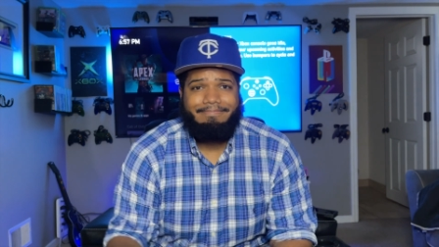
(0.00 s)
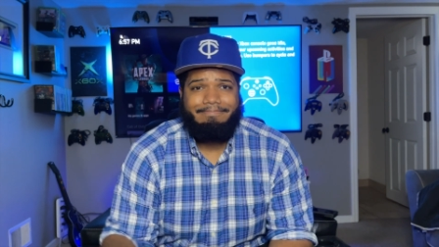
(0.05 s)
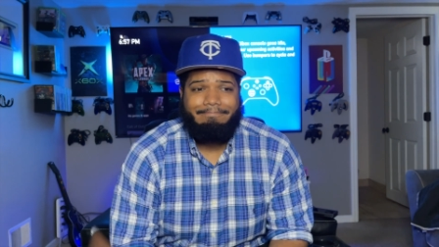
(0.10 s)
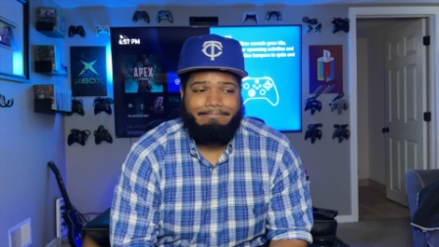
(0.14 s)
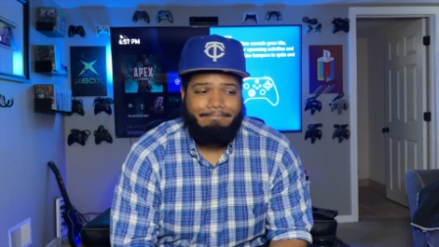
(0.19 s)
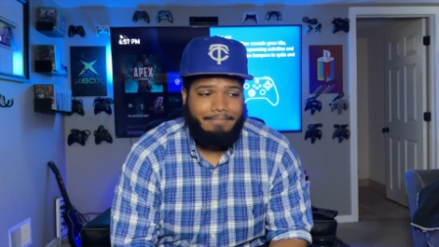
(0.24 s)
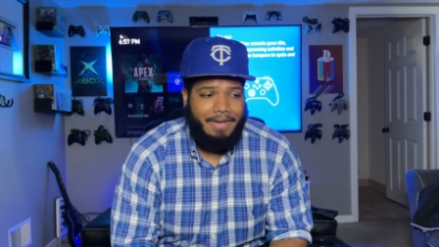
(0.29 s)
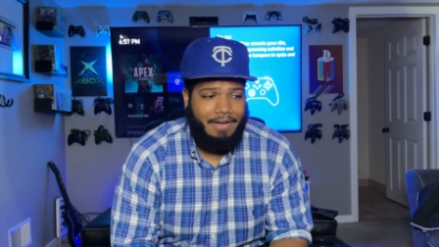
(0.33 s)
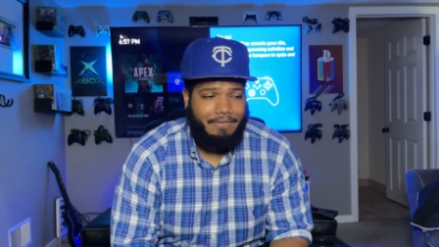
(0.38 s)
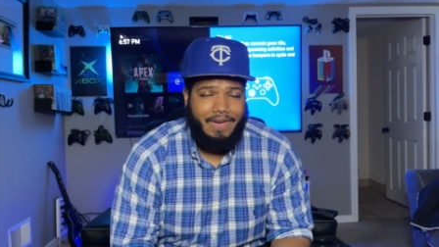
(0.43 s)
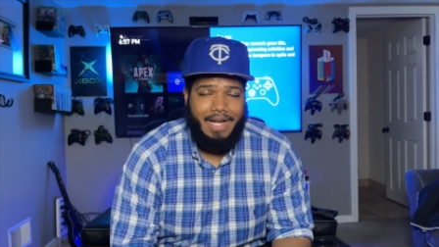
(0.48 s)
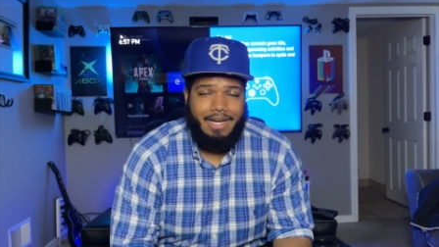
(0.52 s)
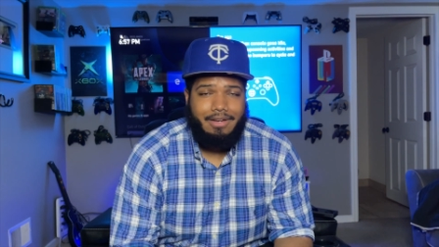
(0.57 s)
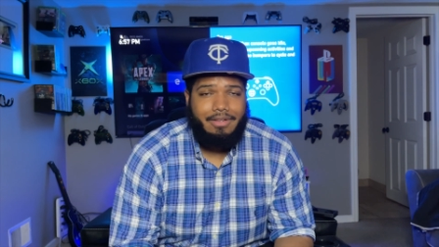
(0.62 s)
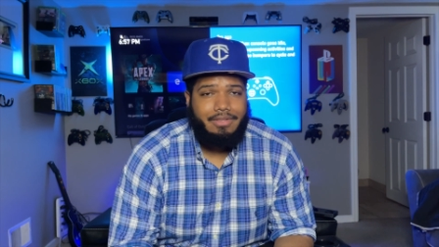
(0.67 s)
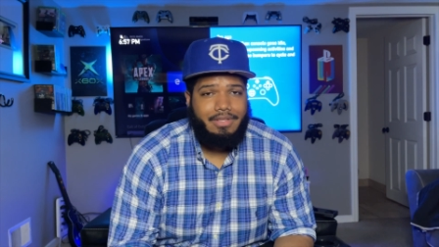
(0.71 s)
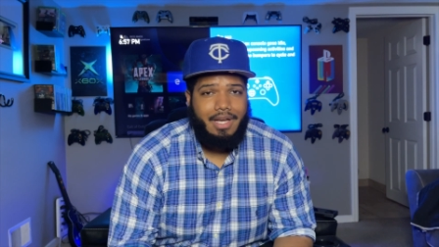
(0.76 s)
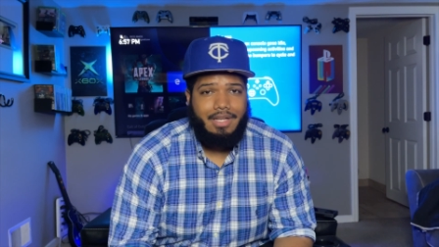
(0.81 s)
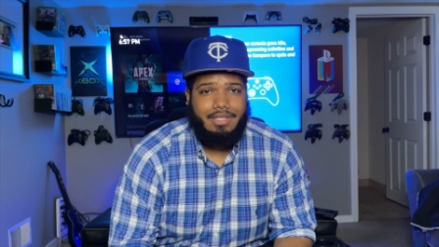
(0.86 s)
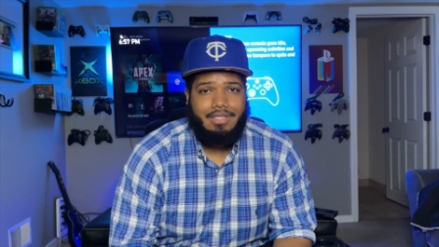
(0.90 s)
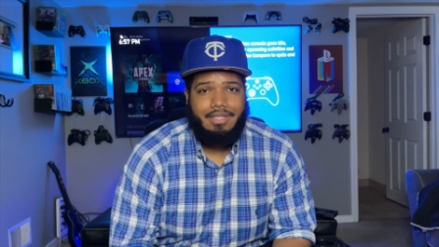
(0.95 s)
My
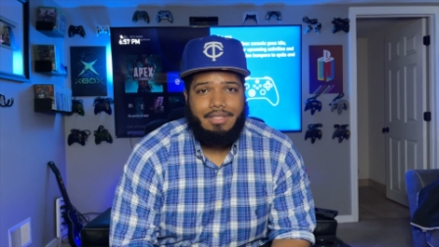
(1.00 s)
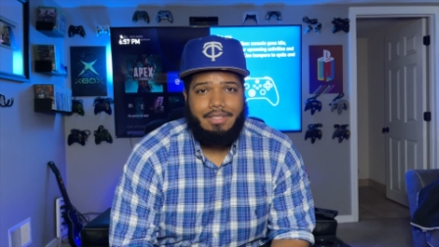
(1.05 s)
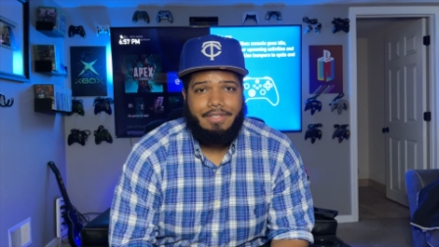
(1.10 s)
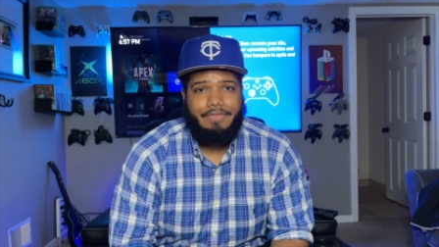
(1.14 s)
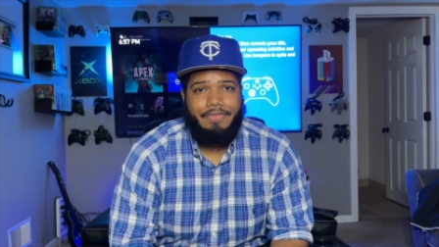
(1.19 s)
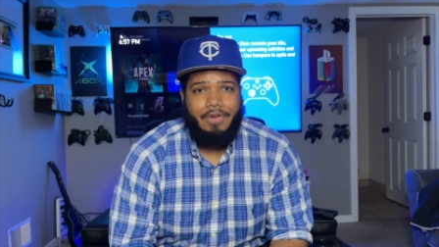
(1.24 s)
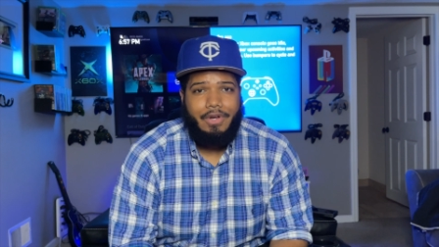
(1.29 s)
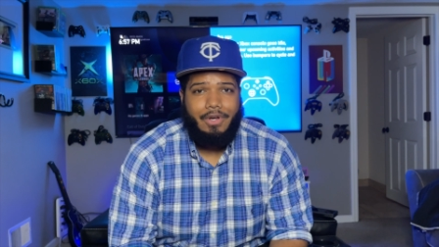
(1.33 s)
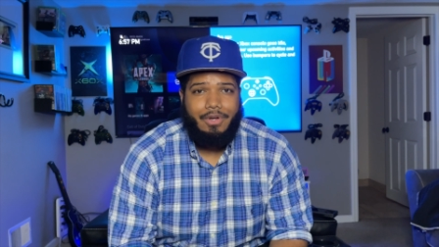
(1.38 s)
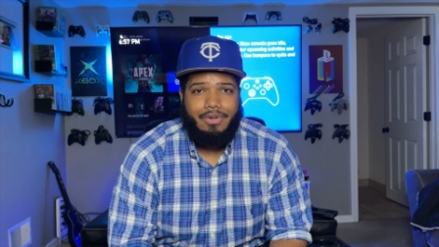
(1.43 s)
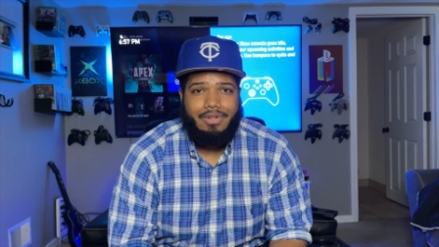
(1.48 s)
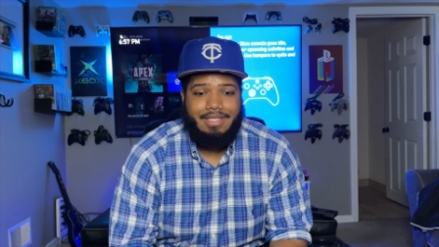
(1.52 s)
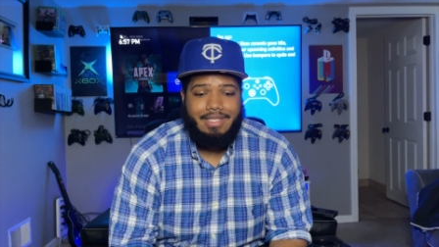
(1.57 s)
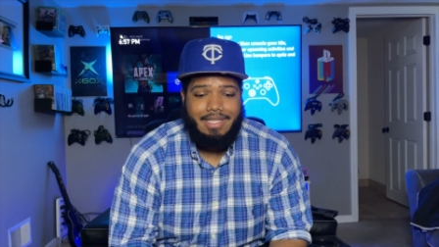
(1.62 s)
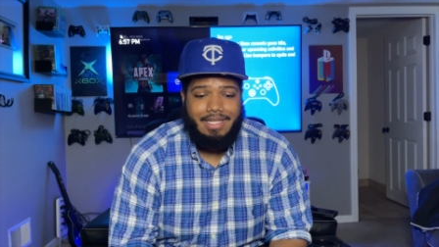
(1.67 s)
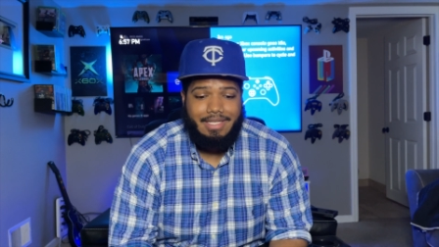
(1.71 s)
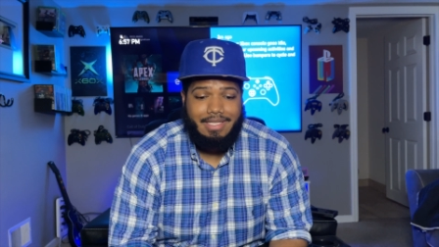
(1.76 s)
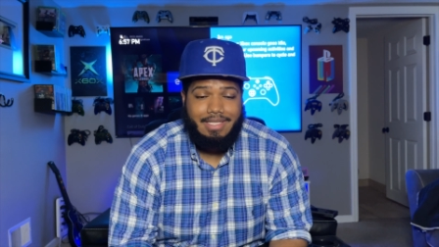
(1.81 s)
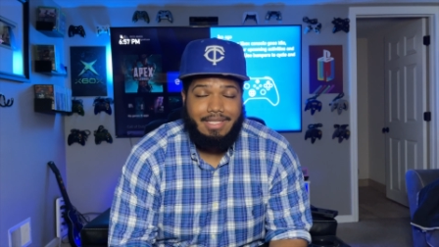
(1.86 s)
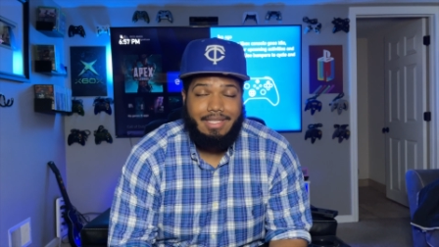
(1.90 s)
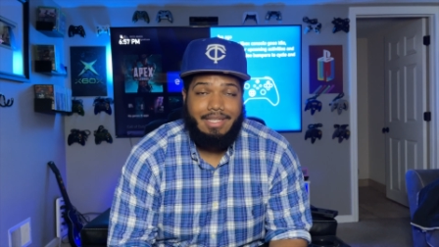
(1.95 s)
final thoughts on this phone:
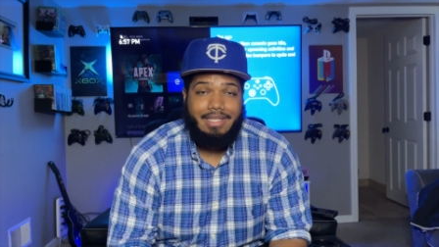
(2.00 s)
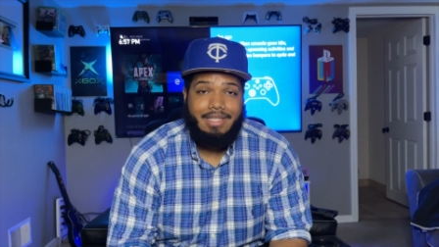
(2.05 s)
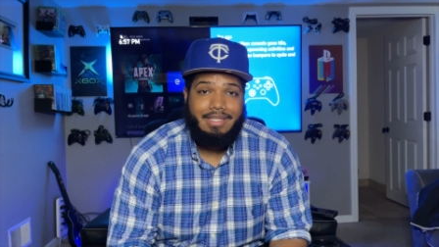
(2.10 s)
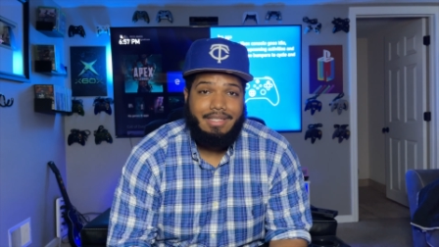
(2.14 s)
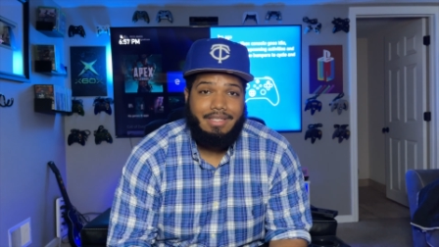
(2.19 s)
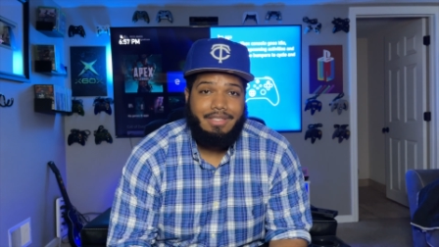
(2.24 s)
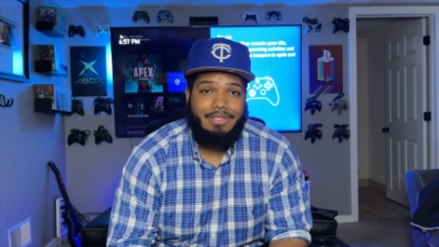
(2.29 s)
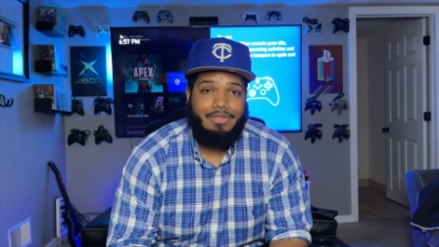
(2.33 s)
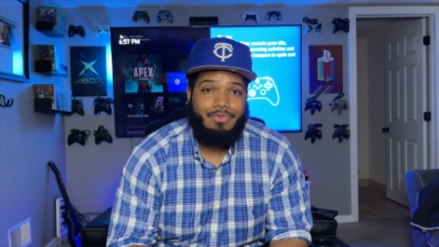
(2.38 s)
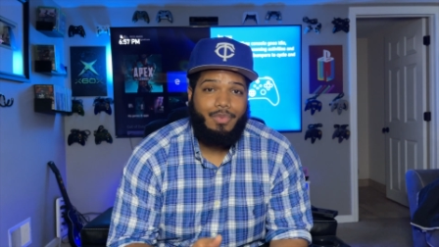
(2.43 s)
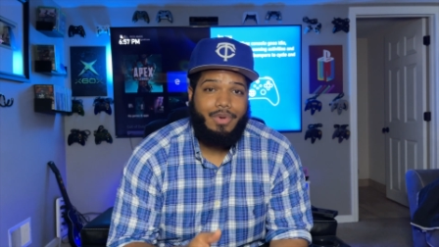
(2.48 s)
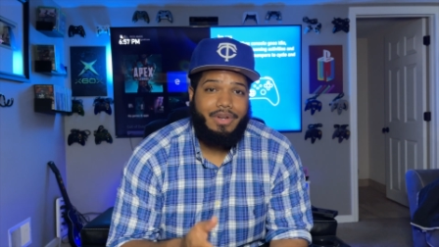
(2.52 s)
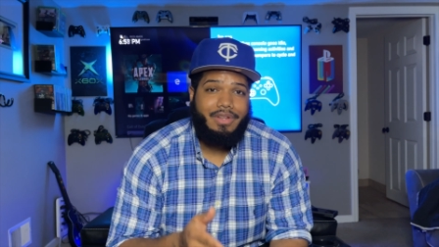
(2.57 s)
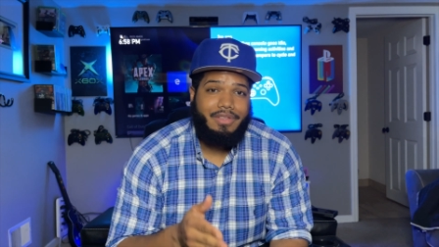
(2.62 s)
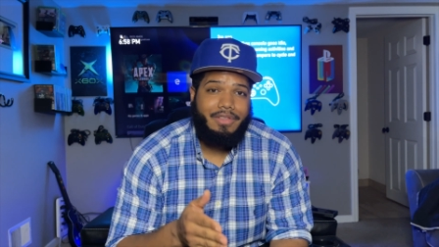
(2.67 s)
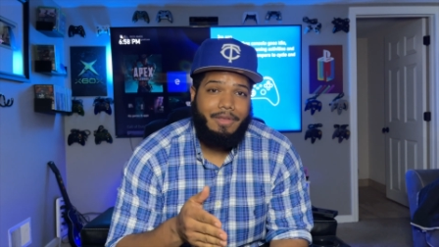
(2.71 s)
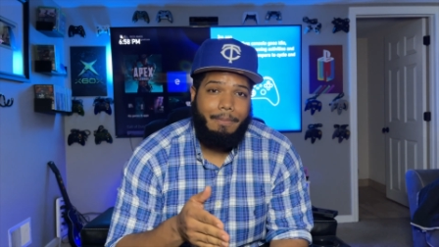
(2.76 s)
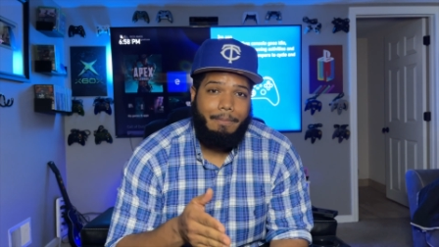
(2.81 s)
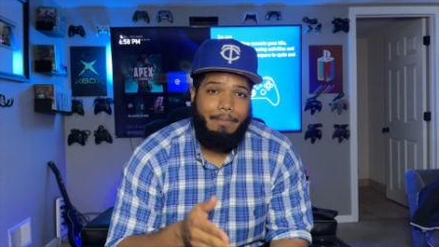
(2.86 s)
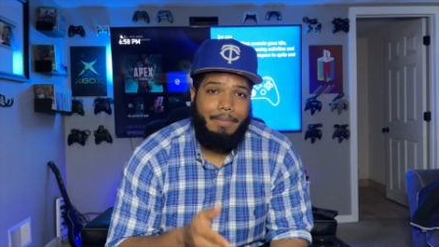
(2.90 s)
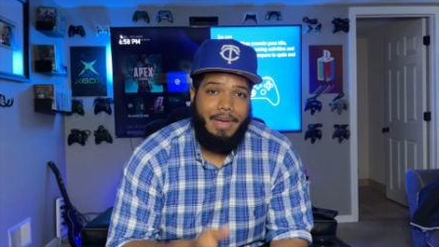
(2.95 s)
this is one
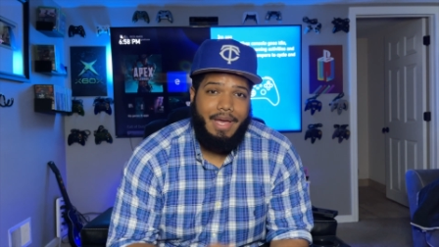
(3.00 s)
of the